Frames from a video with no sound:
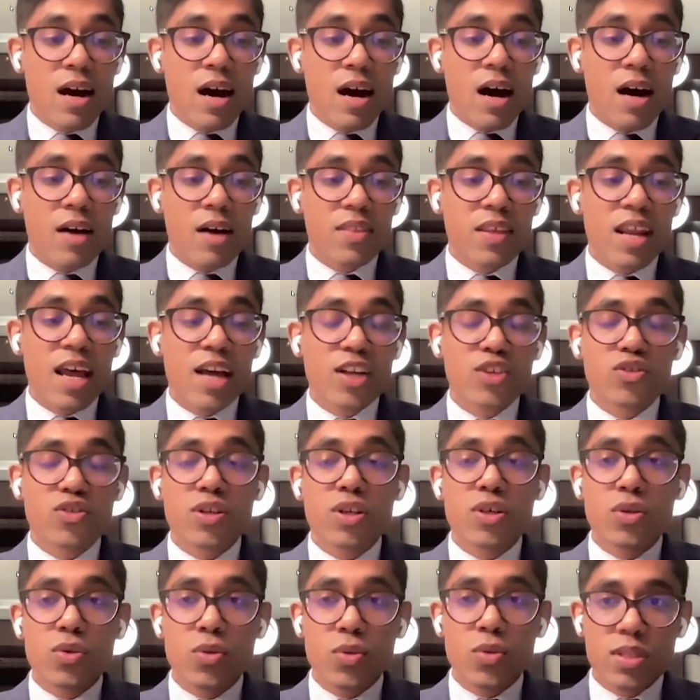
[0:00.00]
They're
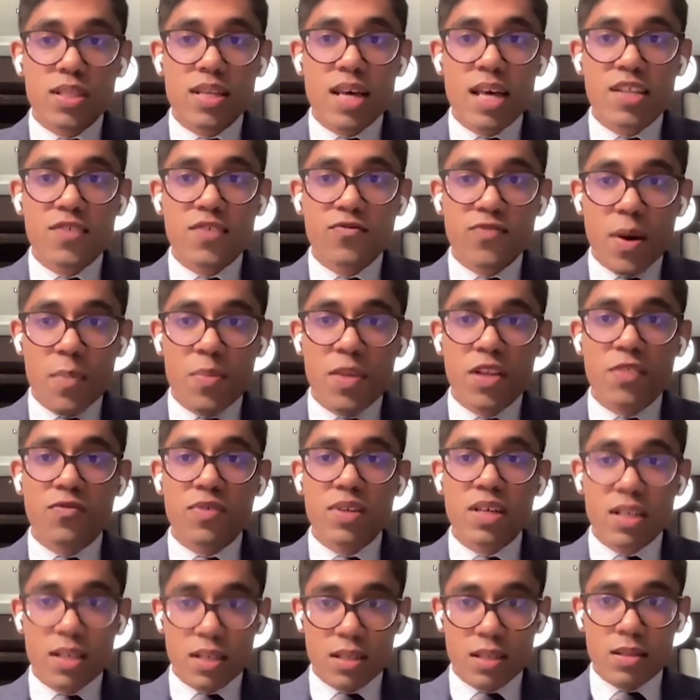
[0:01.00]
actually used as family
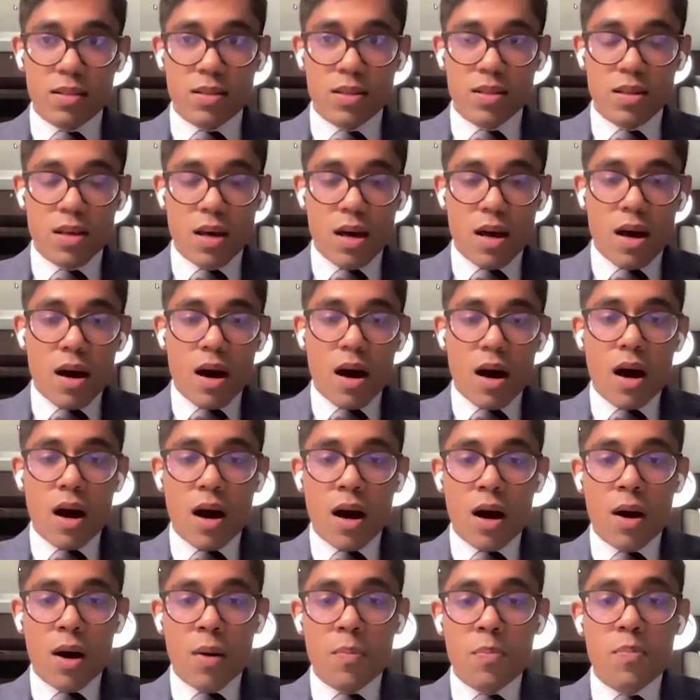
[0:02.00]
vehicles.
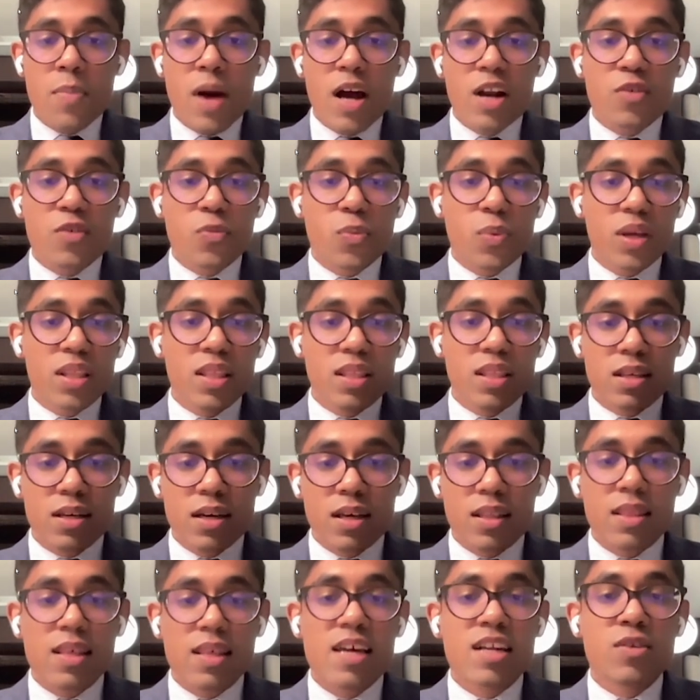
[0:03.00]
But with
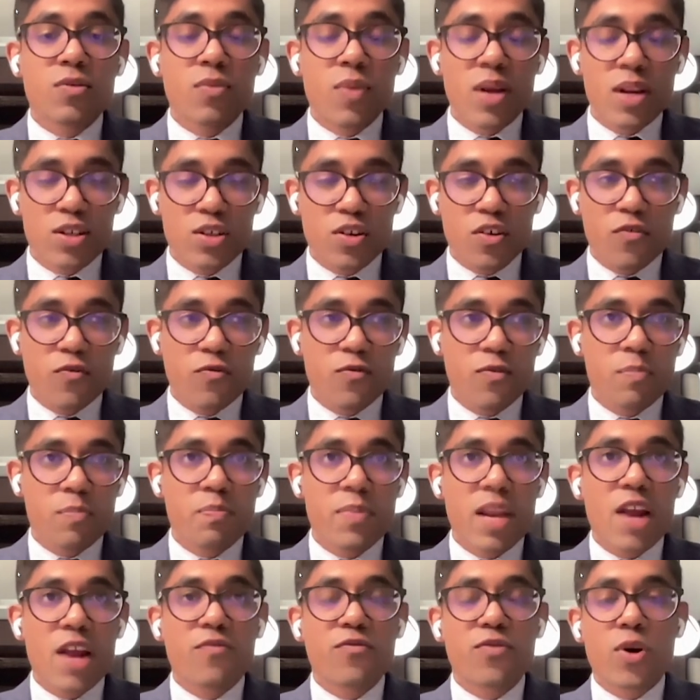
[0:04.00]
the advent of
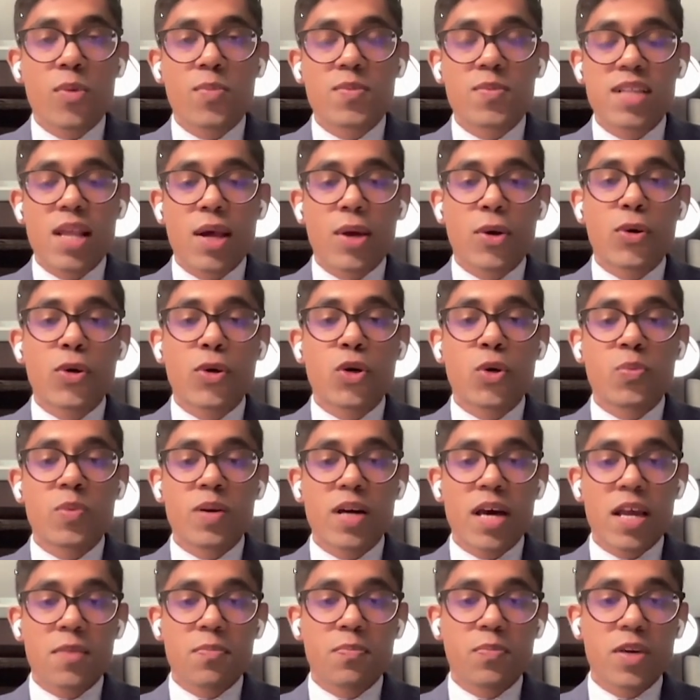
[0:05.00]
platforms like Uber
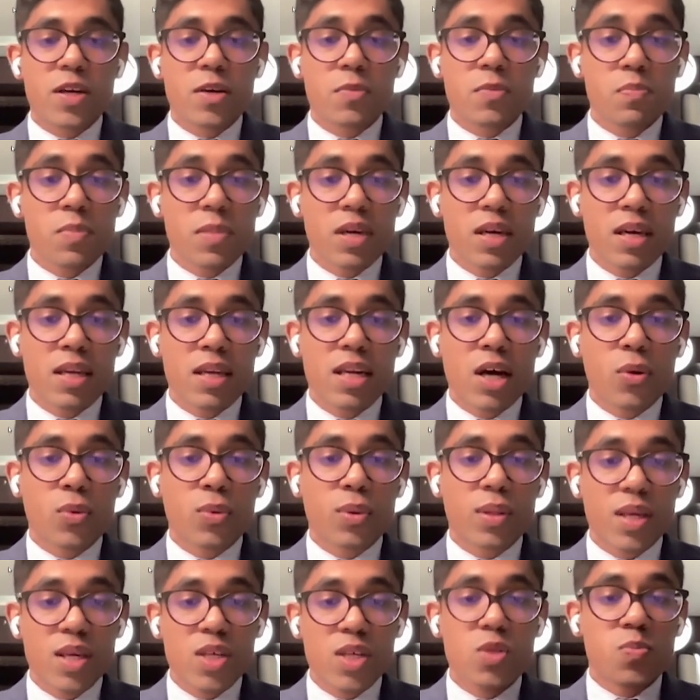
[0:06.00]
and PickMe,
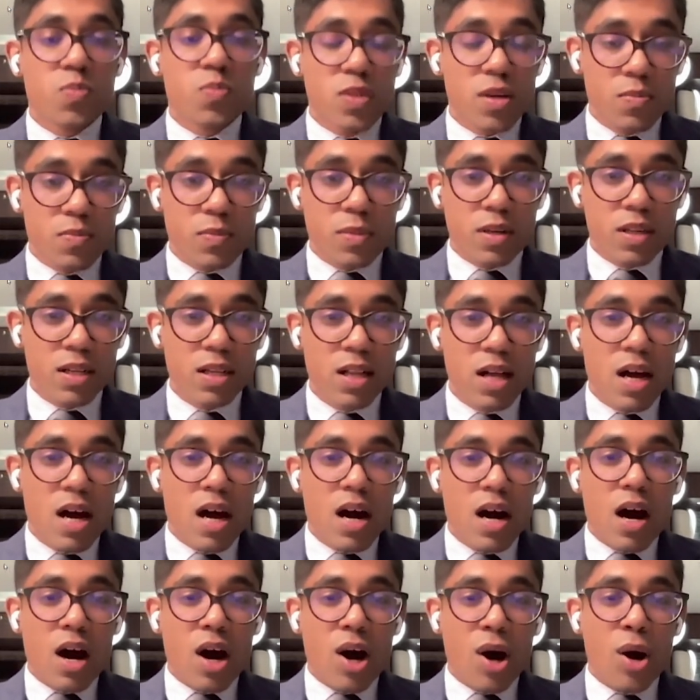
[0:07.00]
now these people,
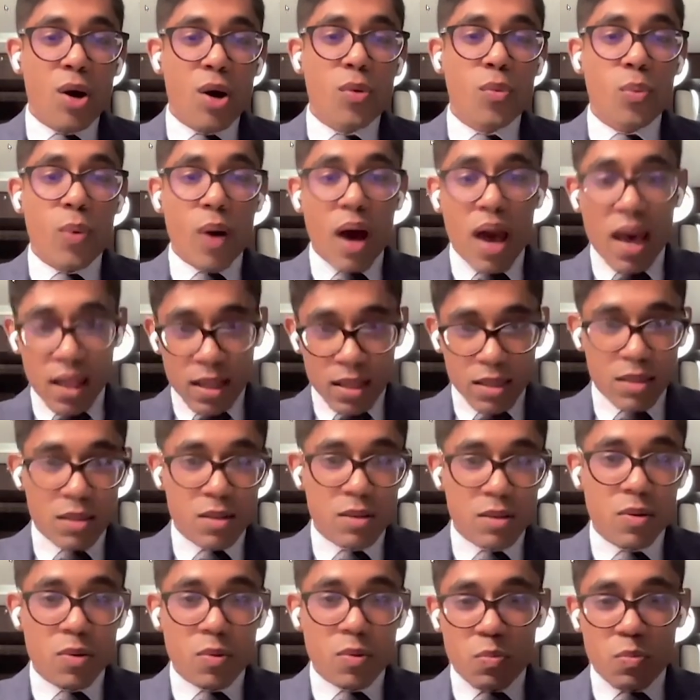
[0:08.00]
while
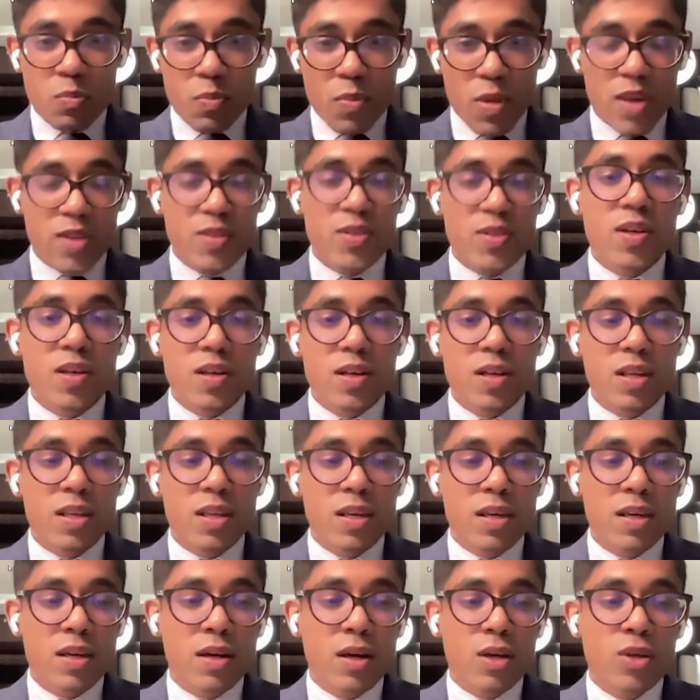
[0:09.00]

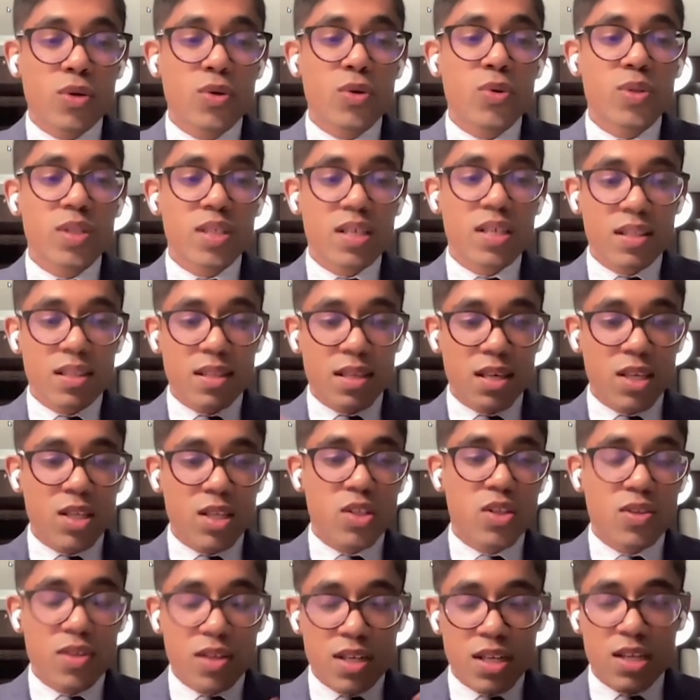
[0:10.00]
basically using these
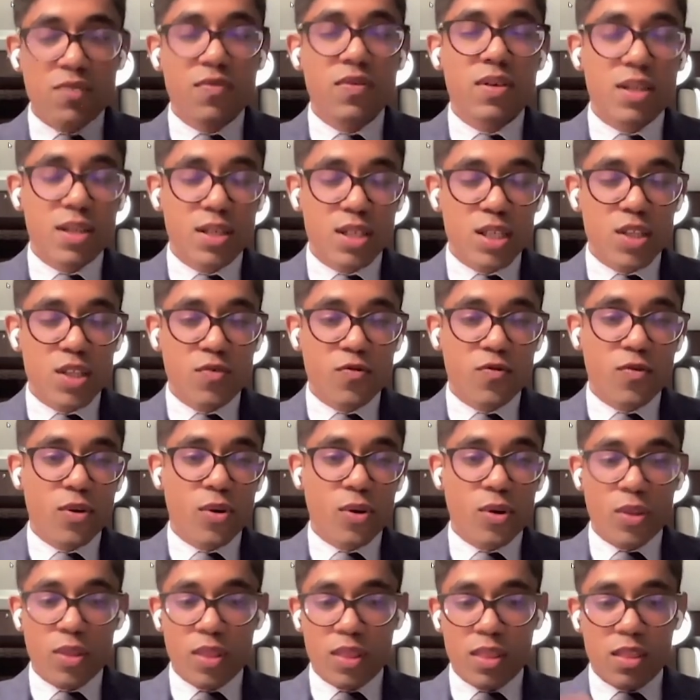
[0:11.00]
three-wheelers
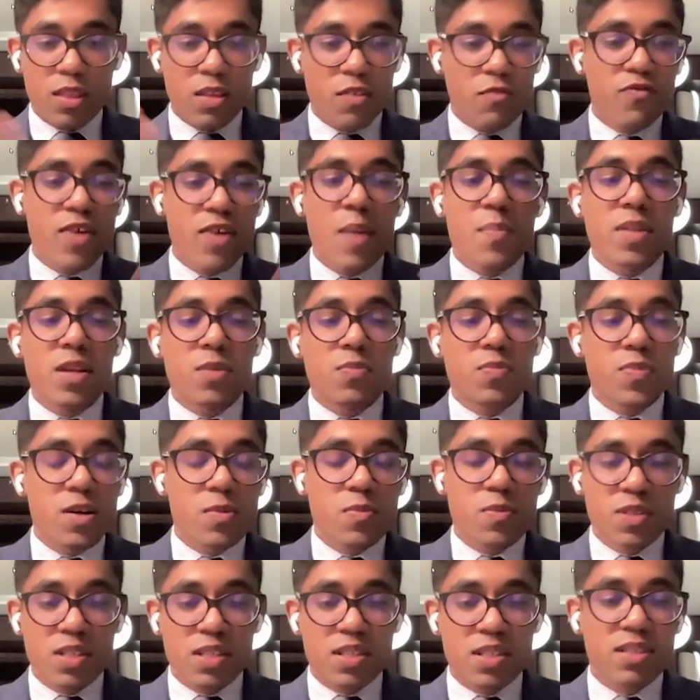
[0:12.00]
for the family
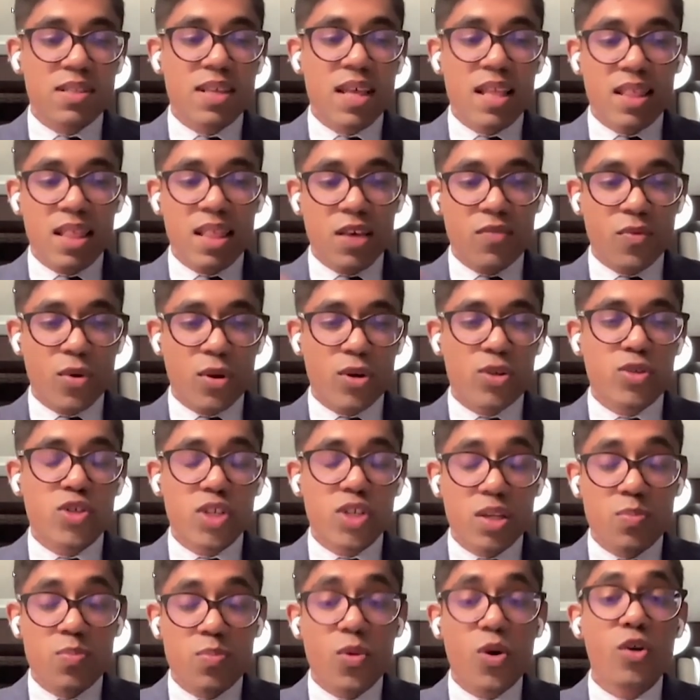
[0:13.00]
purposes that they've
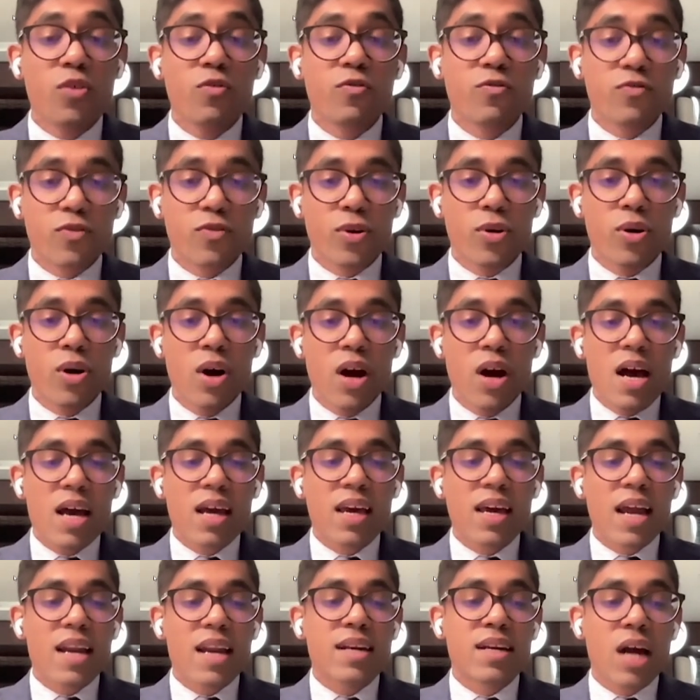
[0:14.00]
originally bought for,
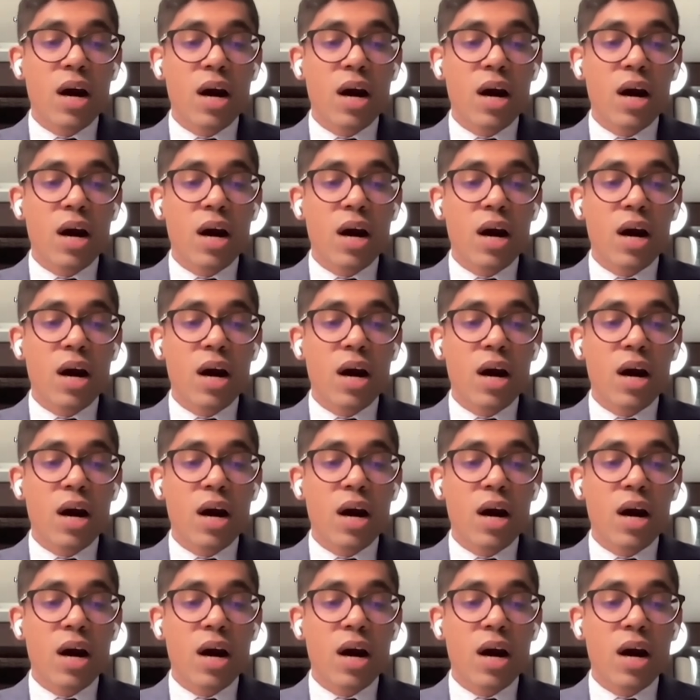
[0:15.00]
can